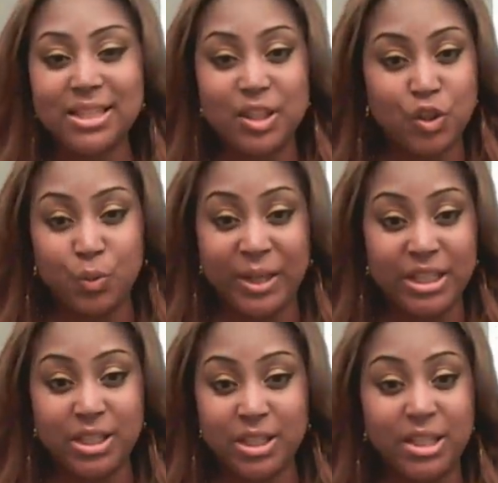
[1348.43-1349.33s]
I'm
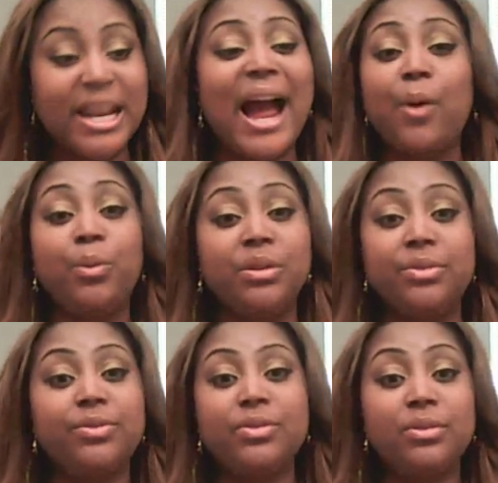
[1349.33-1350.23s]
not going to be in
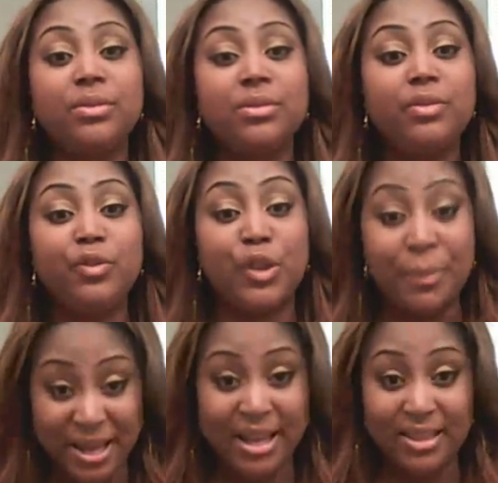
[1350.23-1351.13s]
that
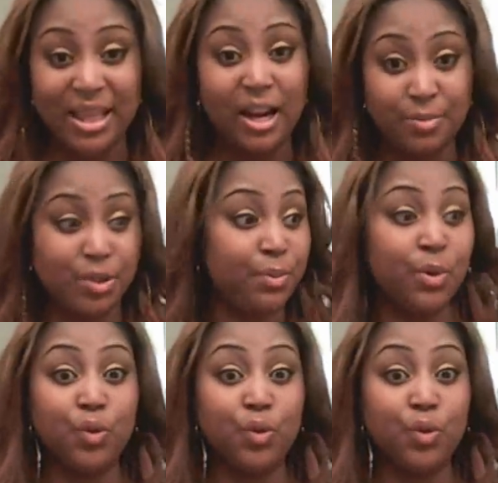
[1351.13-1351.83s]
situation, not with